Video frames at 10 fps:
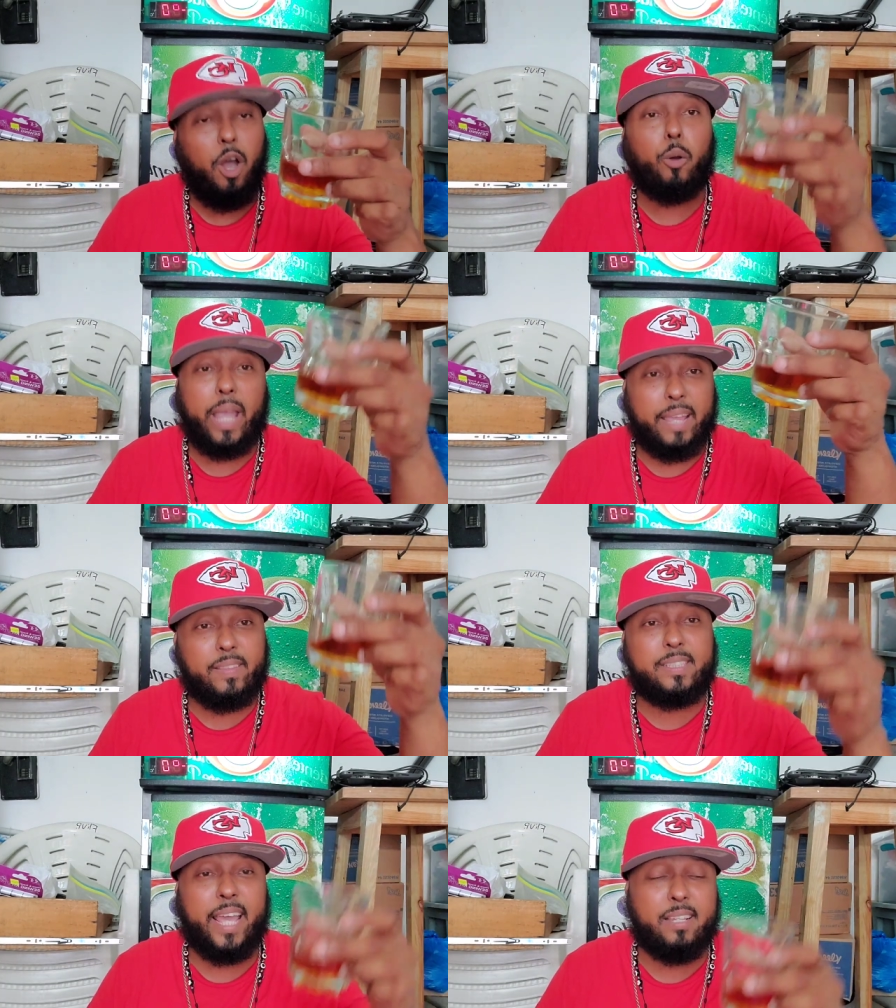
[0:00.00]
Okay,
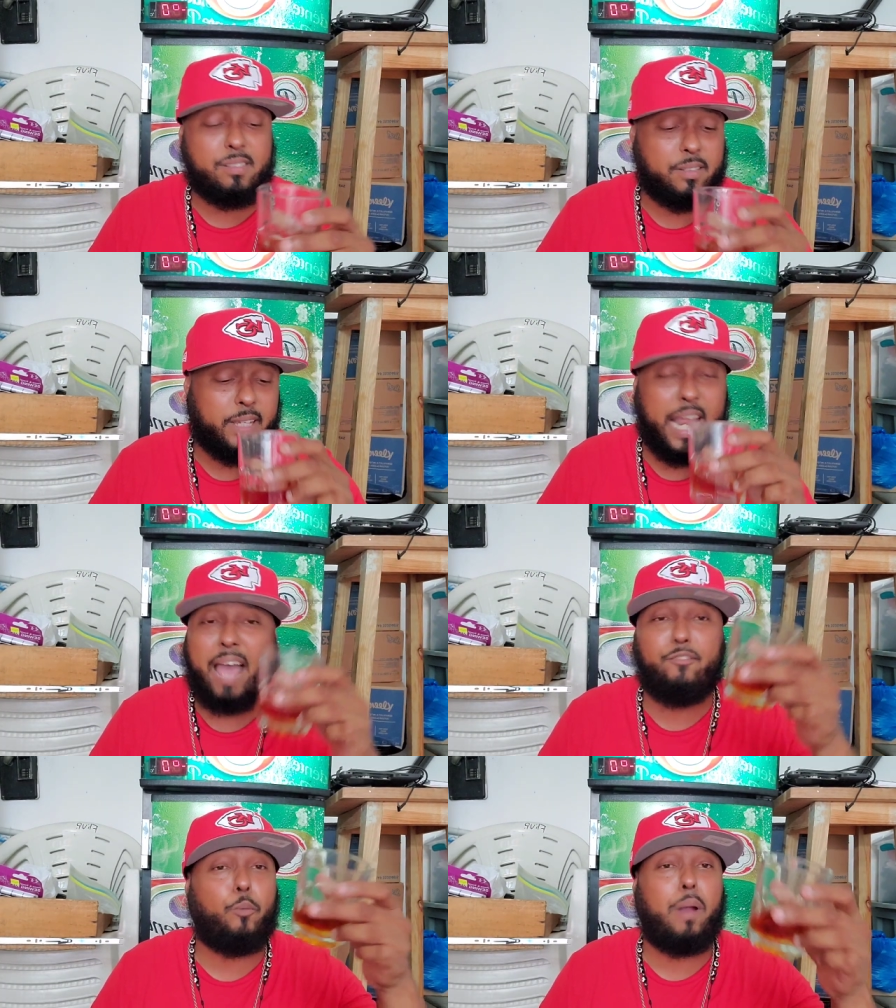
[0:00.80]
and the taste. And I
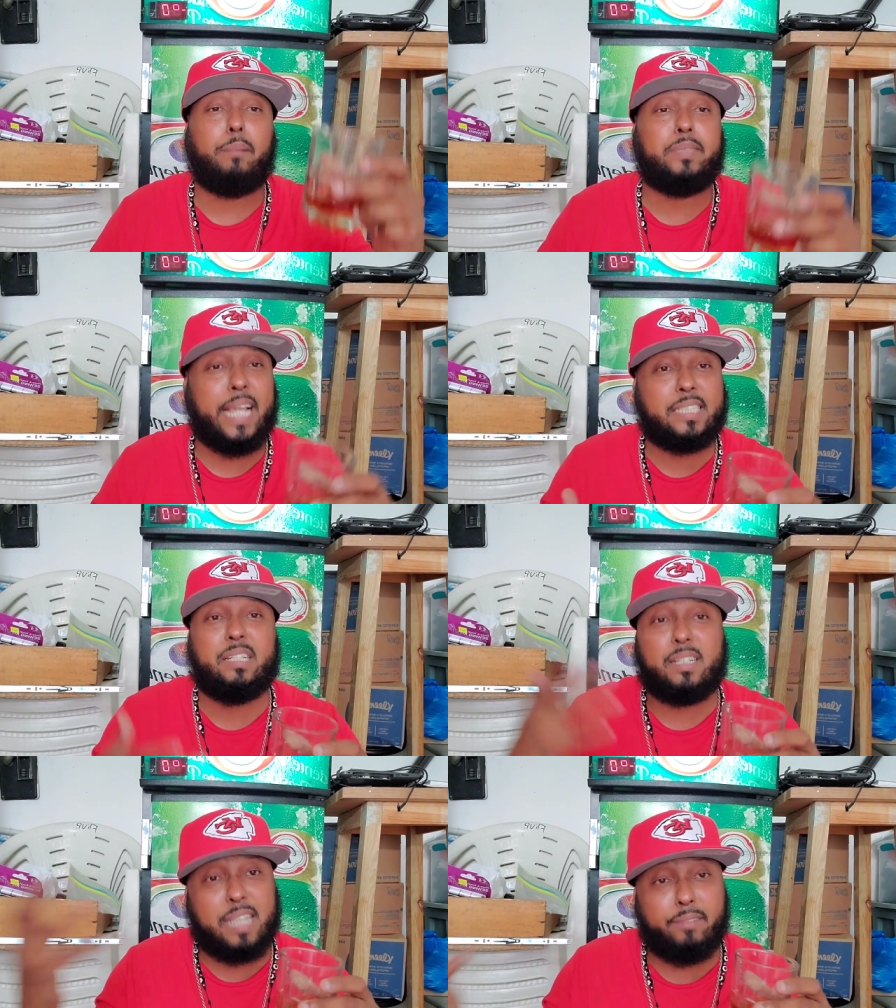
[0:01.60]
have no problem
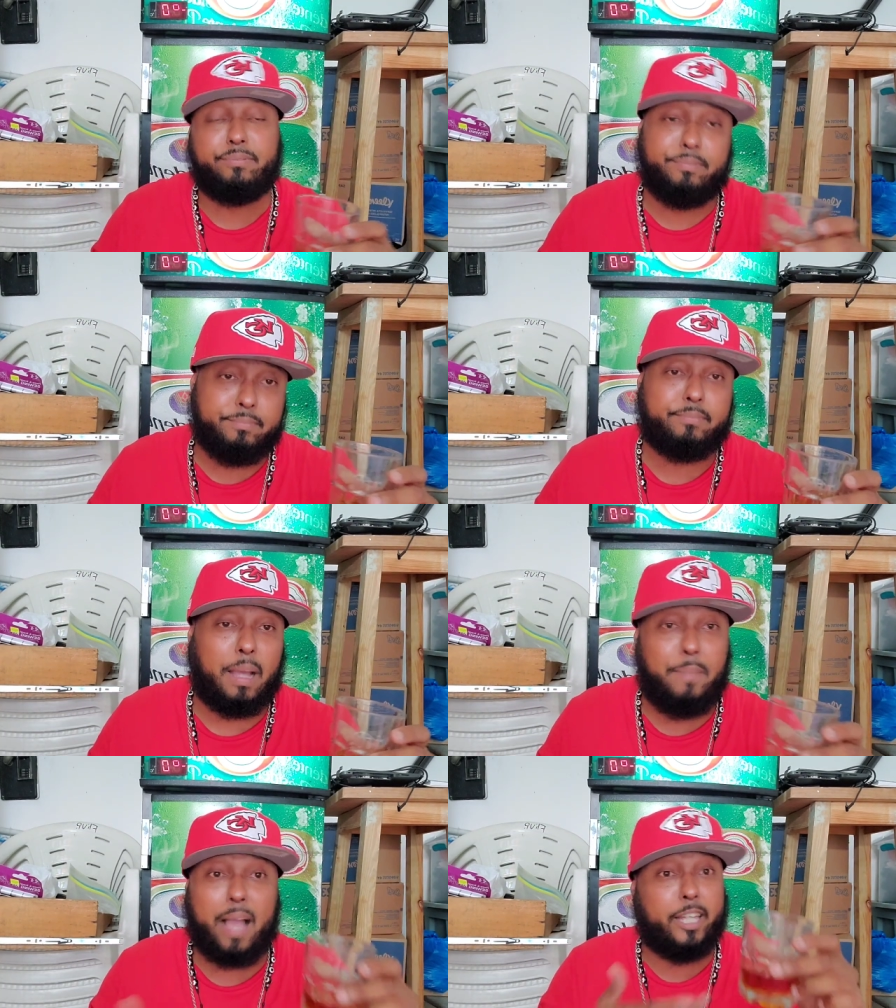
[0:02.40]
tasting it because I'm,
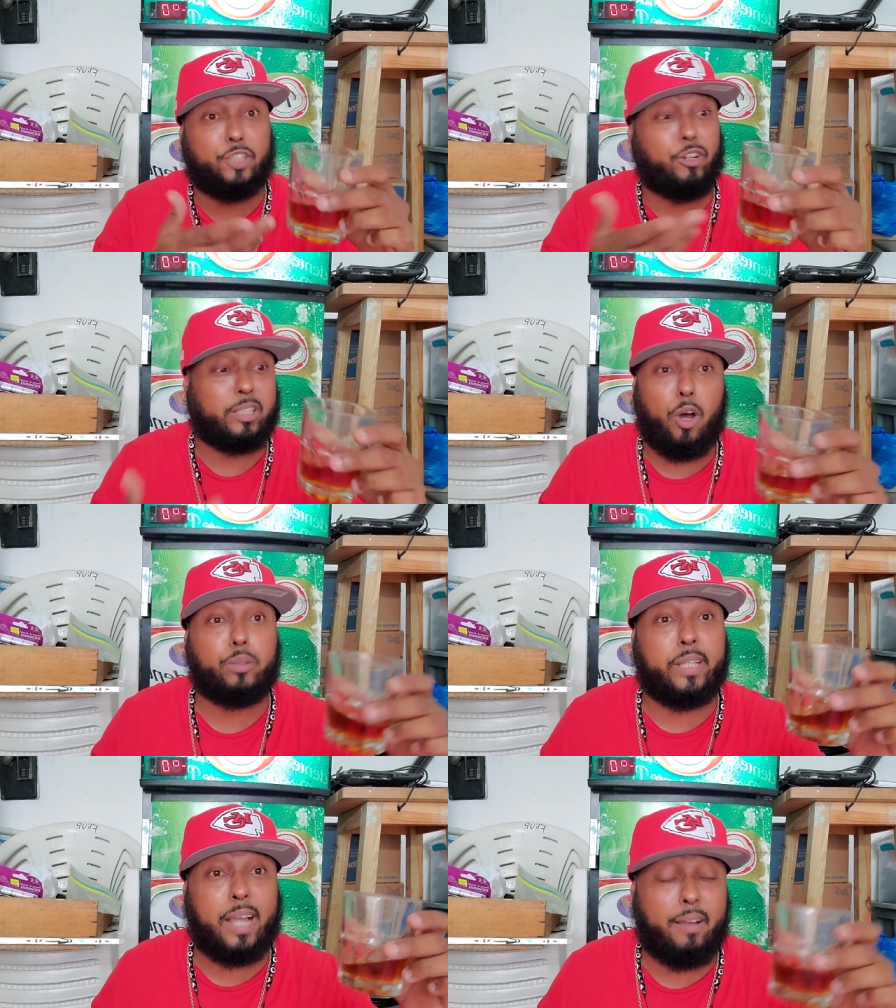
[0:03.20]
I'm not going to drink the
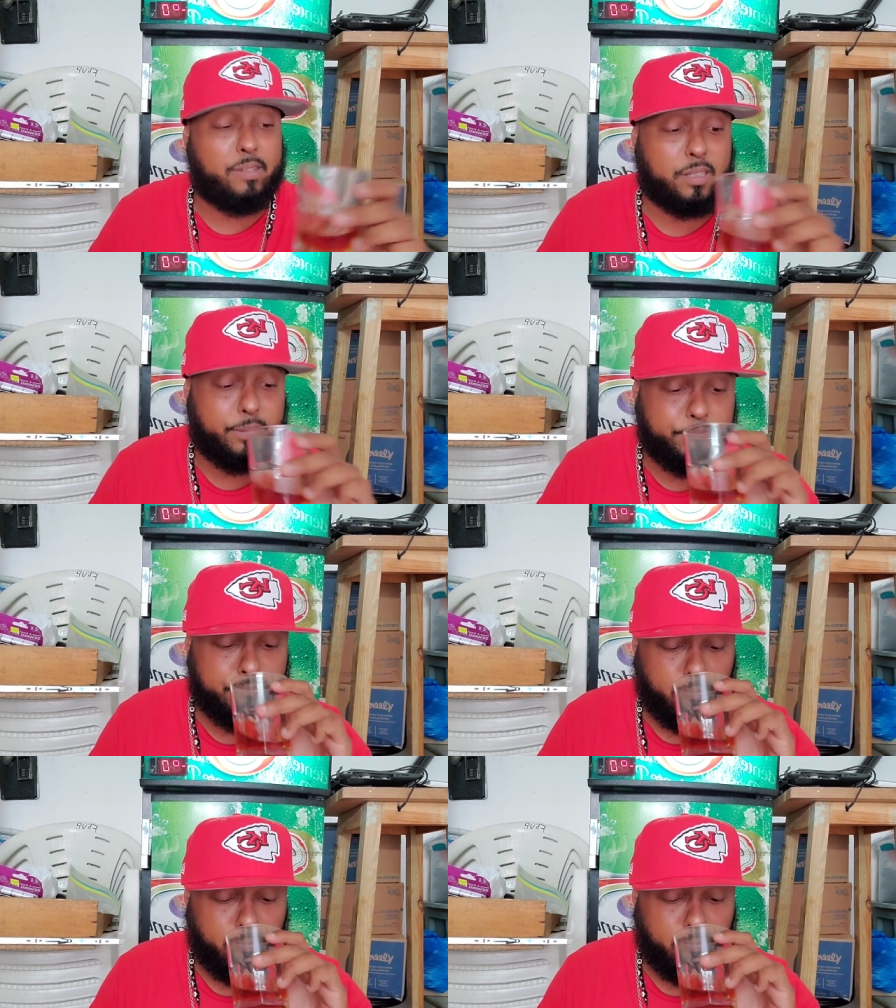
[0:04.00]
whole thing, obviously.